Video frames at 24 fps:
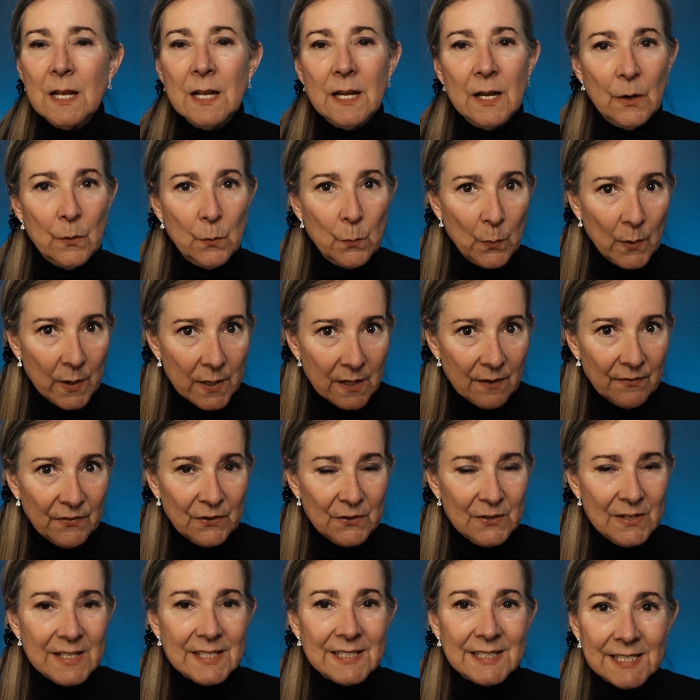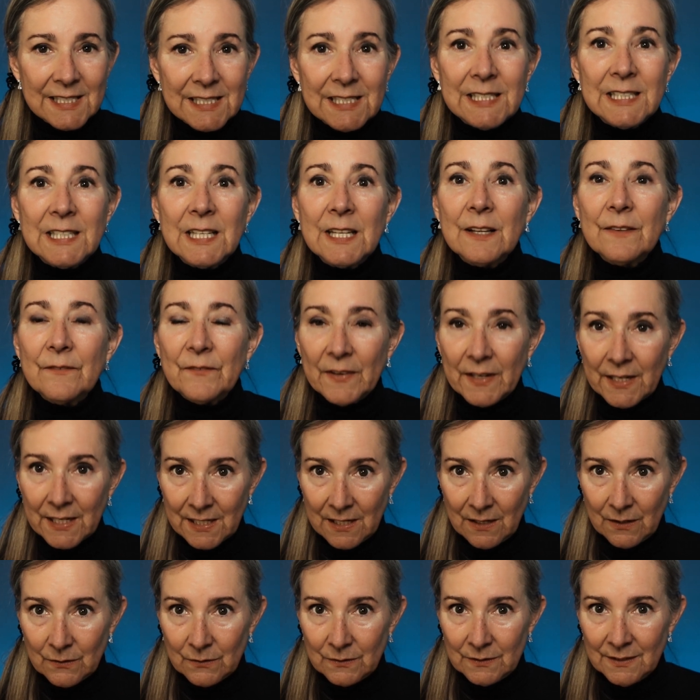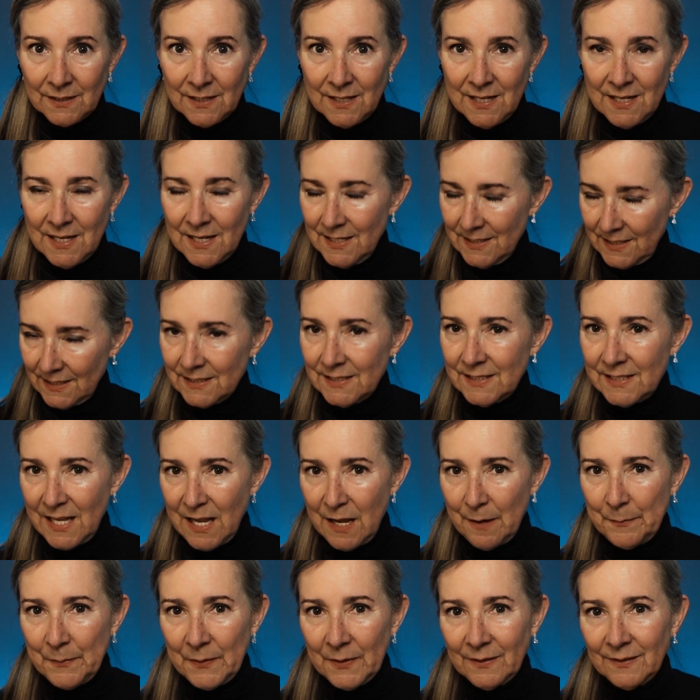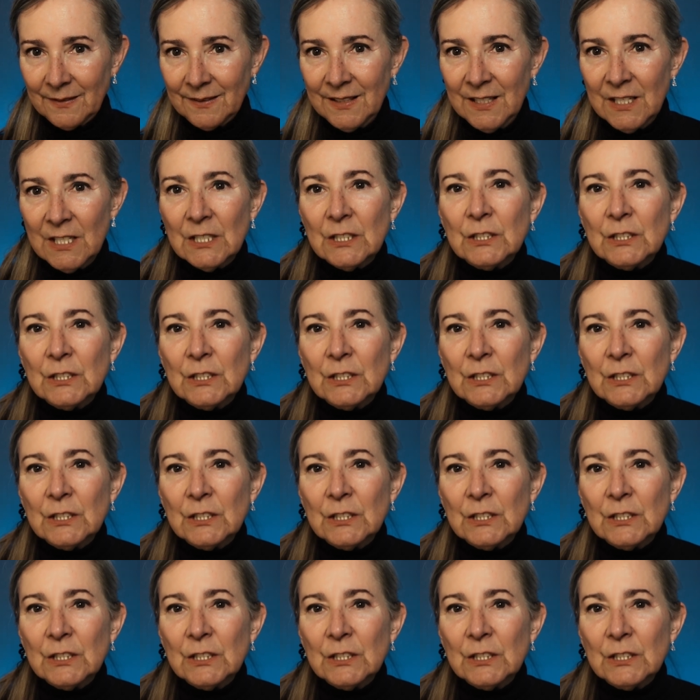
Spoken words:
in one of their existing videos as a sample.